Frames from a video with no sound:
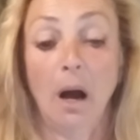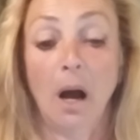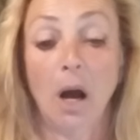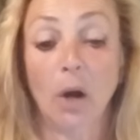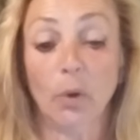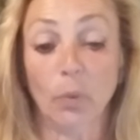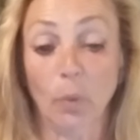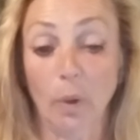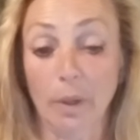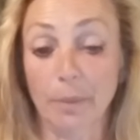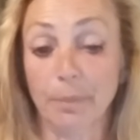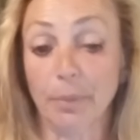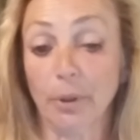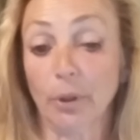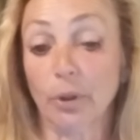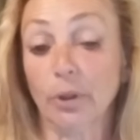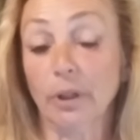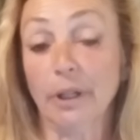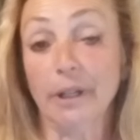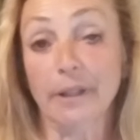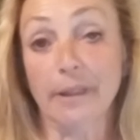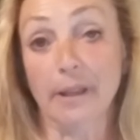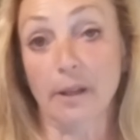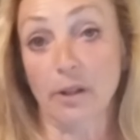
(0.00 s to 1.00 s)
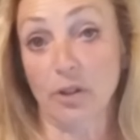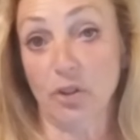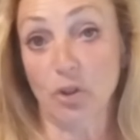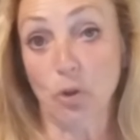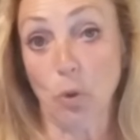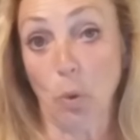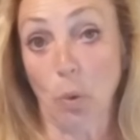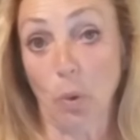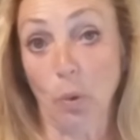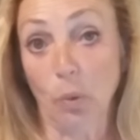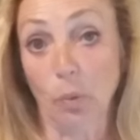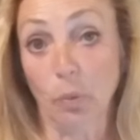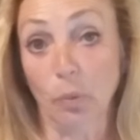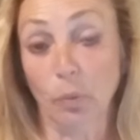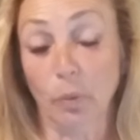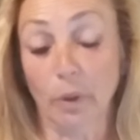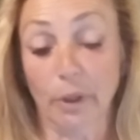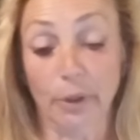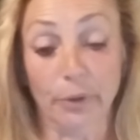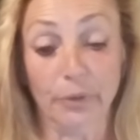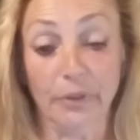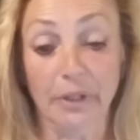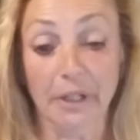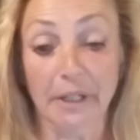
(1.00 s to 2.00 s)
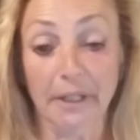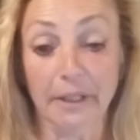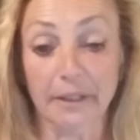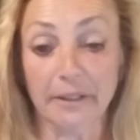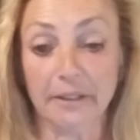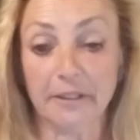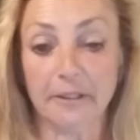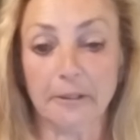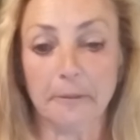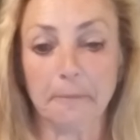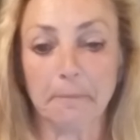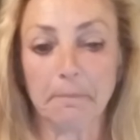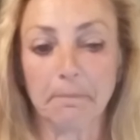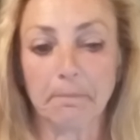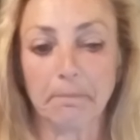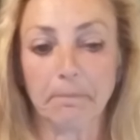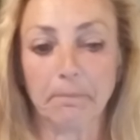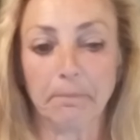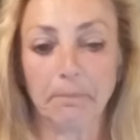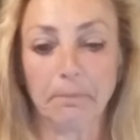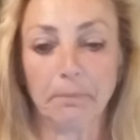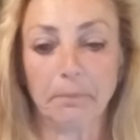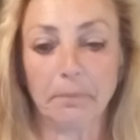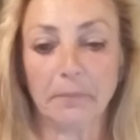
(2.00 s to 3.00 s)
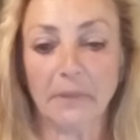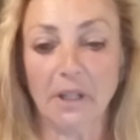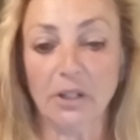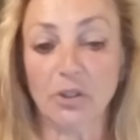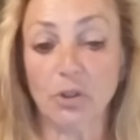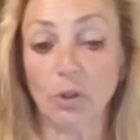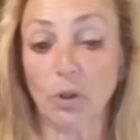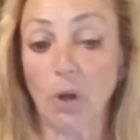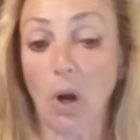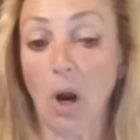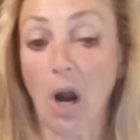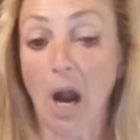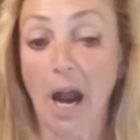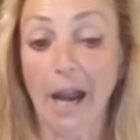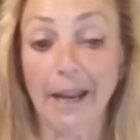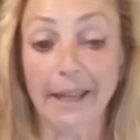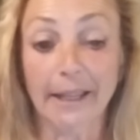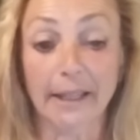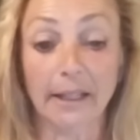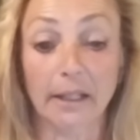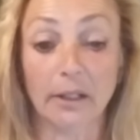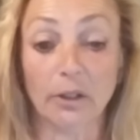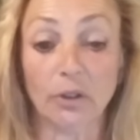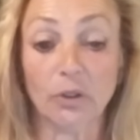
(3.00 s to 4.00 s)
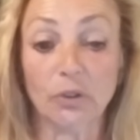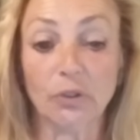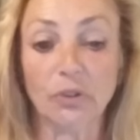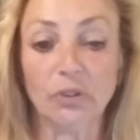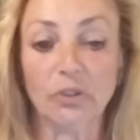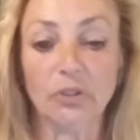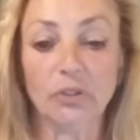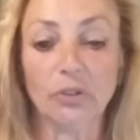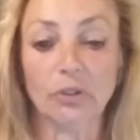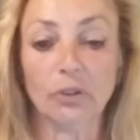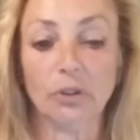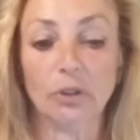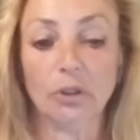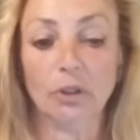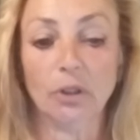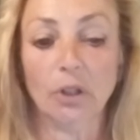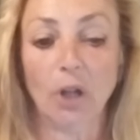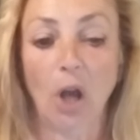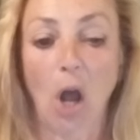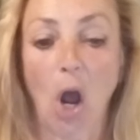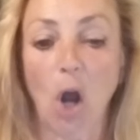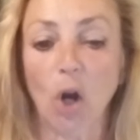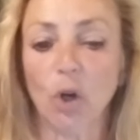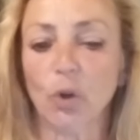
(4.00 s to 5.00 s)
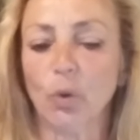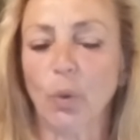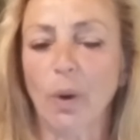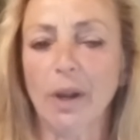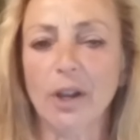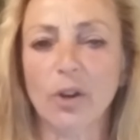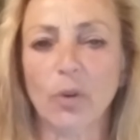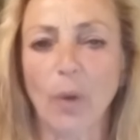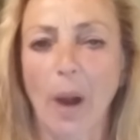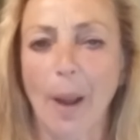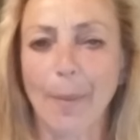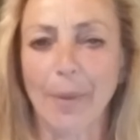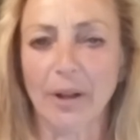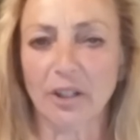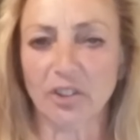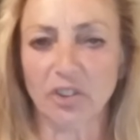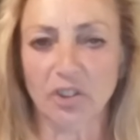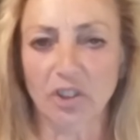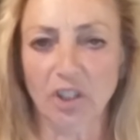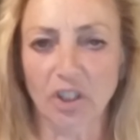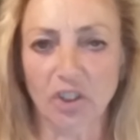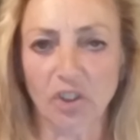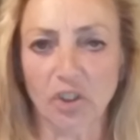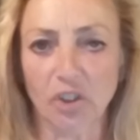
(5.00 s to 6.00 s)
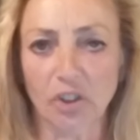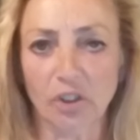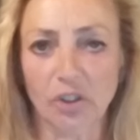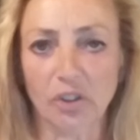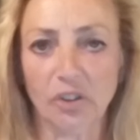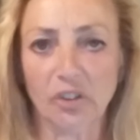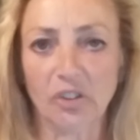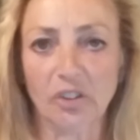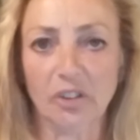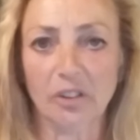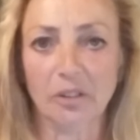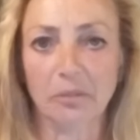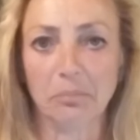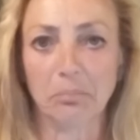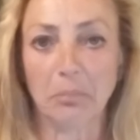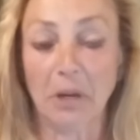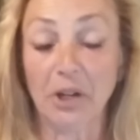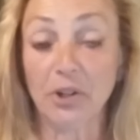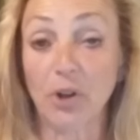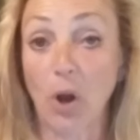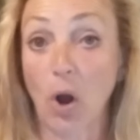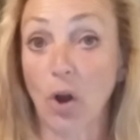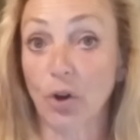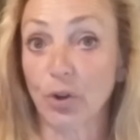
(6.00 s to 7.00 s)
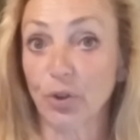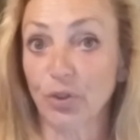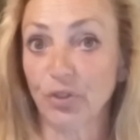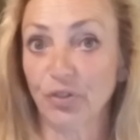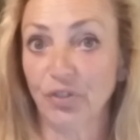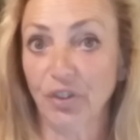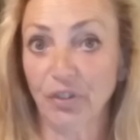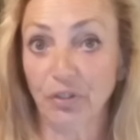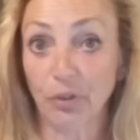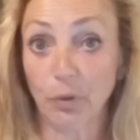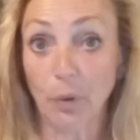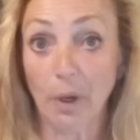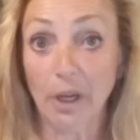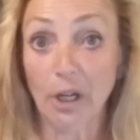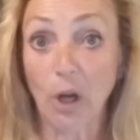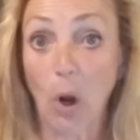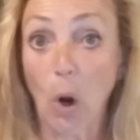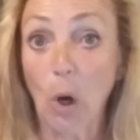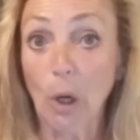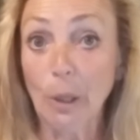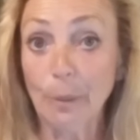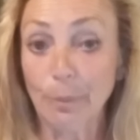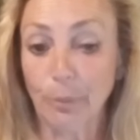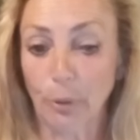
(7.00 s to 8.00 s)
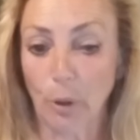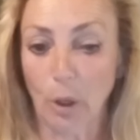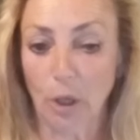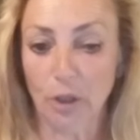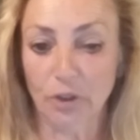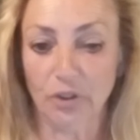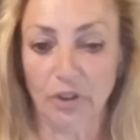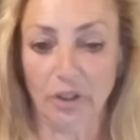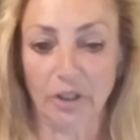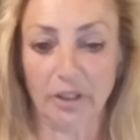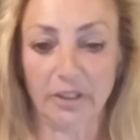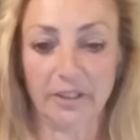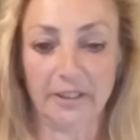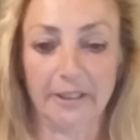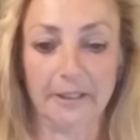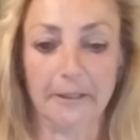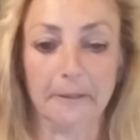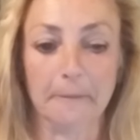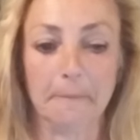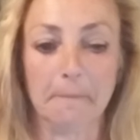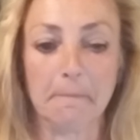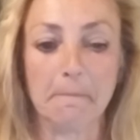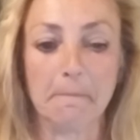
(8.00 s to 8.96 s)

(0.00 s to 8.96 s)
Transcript: On one burglary, they stole weird things. They took our high heels, our great-grandma's dishes, my daughter's fifth-grade art projects.